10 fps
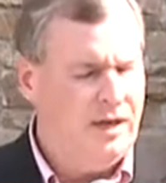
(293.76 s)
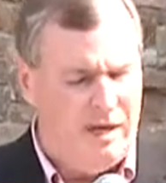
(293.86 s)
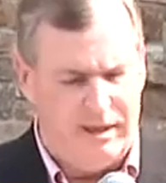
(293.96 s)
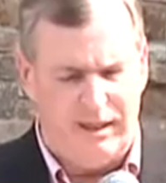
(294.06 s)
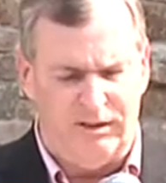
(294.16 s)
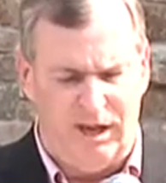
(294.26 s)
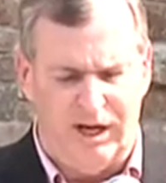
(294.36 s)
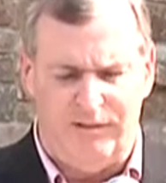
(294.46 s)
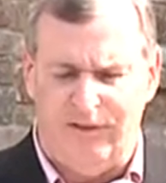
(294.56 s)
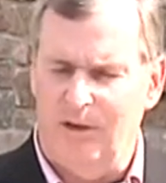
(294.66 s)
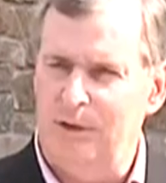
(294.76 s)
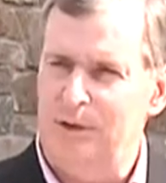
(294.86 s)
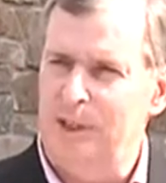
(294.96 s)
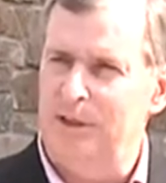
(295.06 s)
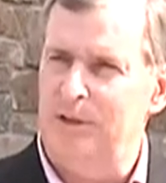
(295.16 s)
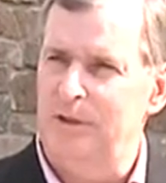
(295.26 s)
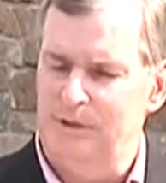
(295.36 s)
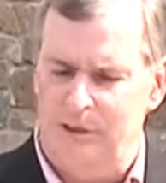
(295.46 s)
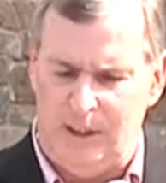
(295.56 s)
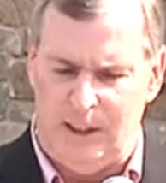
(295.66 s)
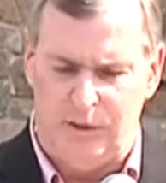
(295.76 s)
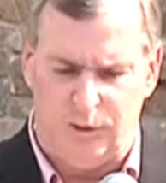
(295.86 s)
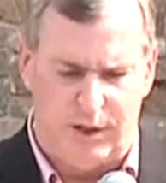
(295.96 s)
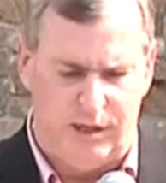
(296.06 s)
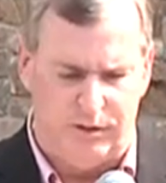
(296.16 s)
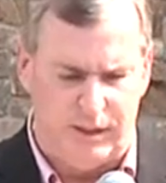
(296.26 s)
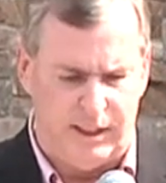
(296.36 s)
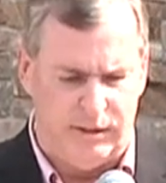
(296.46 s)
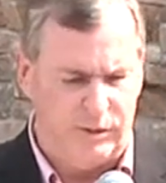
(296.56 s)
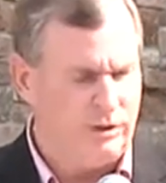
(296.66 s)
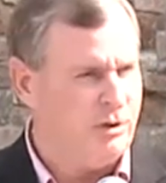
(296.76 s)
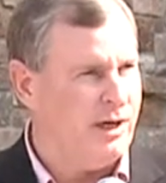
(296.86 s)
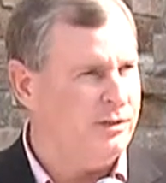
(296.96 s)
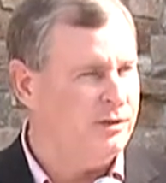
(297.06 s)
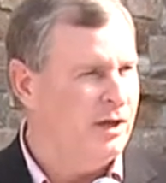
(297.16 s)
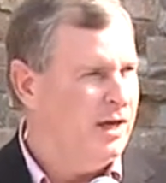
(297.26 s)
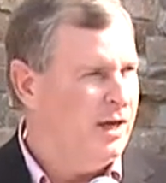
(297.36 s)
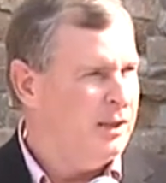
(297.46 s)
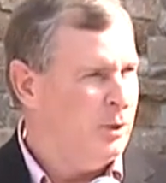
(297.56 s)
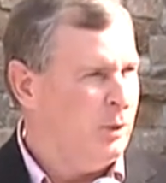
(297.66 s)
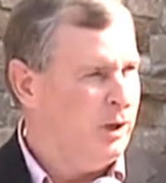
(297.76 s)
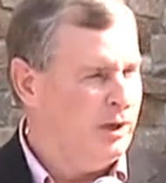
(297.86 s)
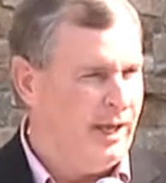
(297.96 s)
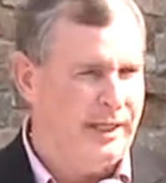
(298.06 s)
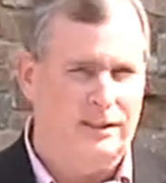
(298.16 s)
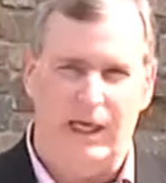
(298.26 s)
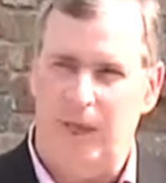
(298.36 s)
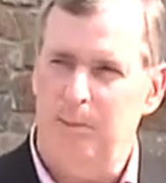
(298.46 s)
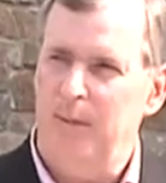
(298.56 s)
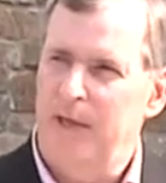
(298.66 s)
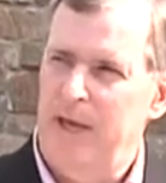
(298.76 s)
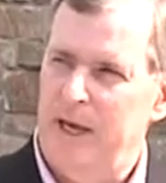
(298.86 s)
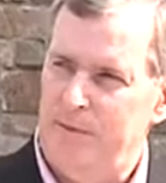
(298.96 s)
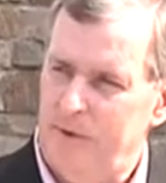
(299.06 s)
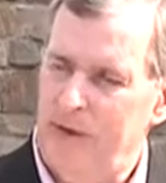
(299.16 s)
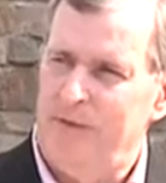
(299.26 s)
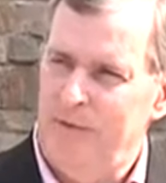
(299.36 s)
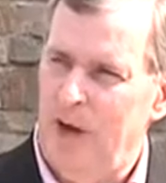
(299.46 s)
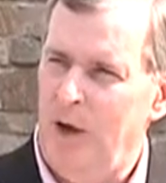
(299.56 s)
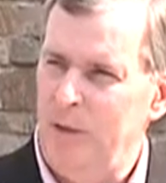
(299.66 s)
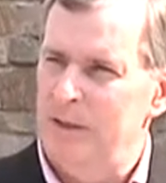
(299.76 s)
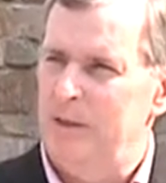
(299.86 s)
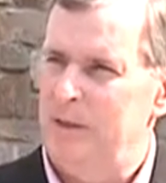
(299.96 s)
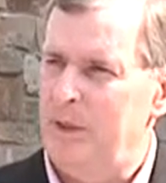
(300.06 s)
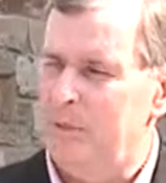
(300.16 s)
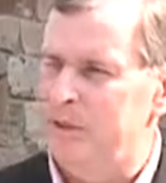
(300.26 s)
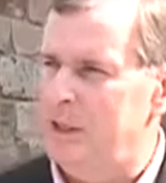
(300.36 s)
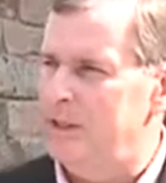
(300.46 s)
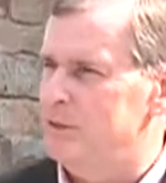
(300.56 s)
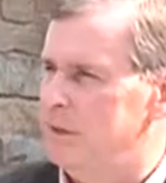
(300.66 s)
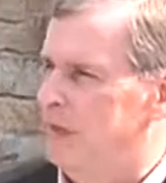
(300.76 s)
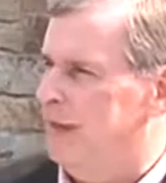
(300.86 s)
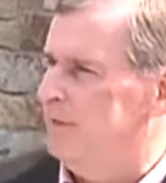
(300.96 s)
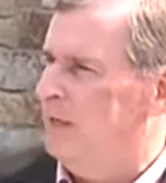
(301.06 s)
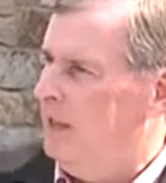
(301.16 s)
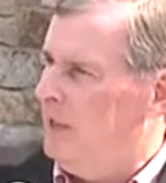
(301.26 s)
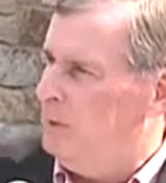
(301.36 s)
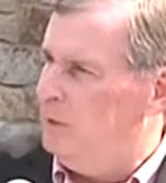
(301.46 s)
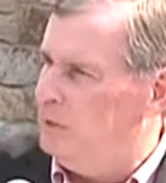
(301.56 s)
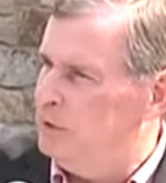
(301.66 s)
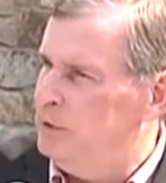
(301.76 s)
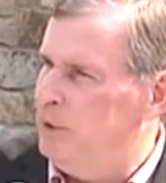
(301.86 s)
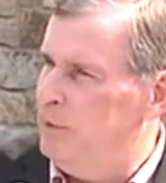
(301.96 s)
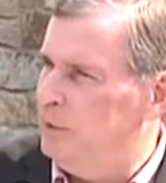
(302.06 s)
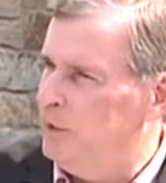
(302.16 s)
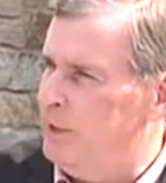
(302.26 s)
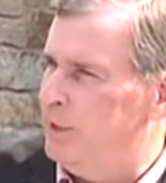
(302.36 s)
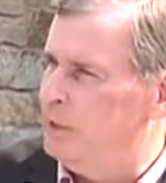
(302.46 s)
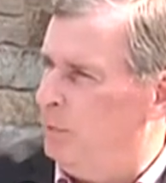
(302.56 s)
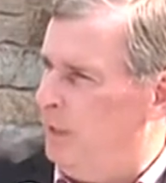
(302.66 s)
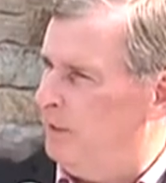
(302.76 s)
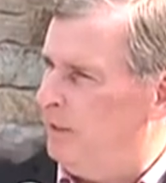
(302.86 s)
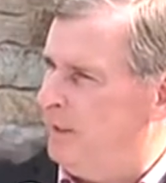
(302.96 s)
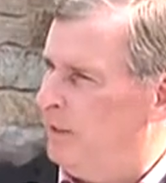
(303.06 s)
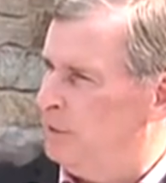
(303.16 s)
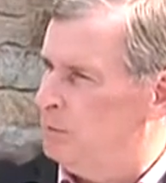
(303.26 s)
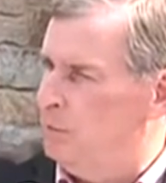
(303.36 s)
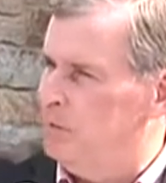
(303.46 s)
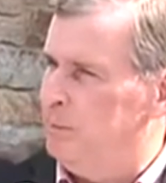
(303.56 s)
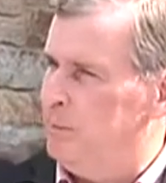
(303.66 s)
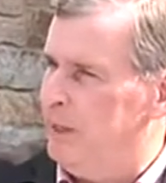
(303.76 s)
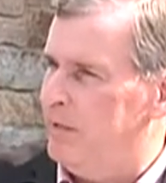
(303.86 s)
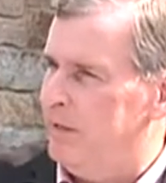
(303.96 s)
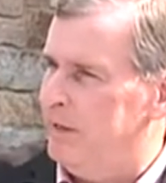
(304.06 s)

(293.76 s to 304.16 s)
an athletic field, a shelter, scenic trails that crisscross the wooded landscape. And of note, we don't say this enough, but you can see where the kids are playing right now, this beautiful playground